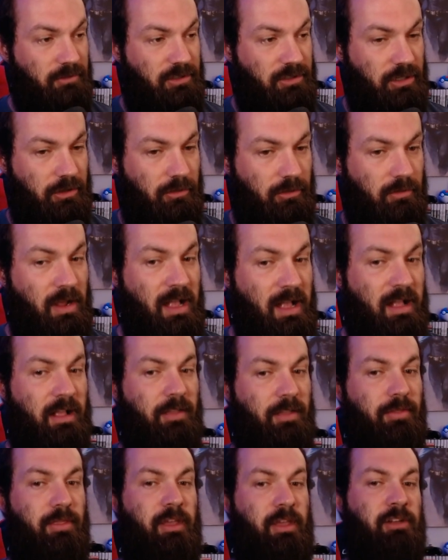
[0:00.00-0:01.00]
to.
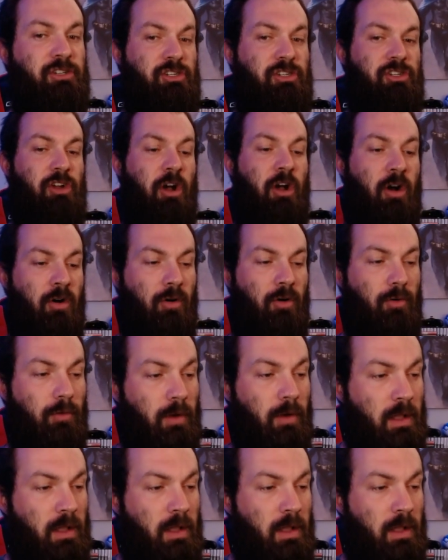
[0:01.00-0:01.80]
This show